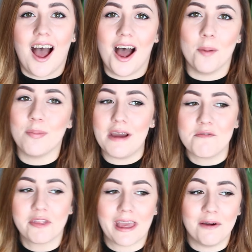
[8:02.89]

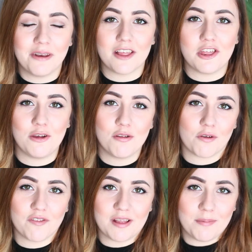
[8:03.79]
Every day I would actually use
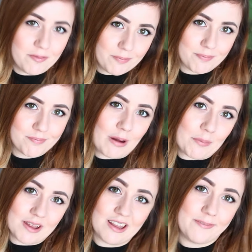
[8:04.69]
obviously my
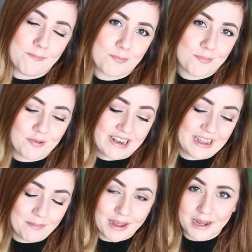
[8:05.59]
proper
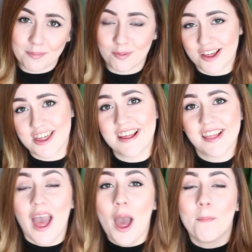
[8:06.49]
pretty makeup
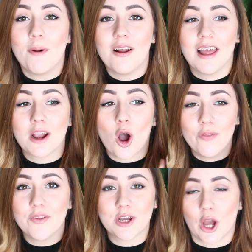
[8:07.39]
brushes, but like
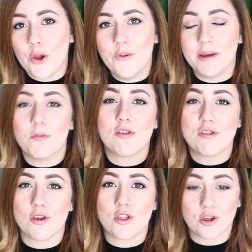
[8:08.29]
on the go it was
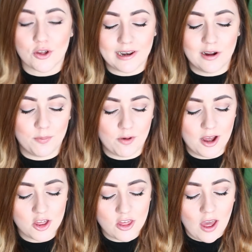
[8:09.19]
such a good little brush.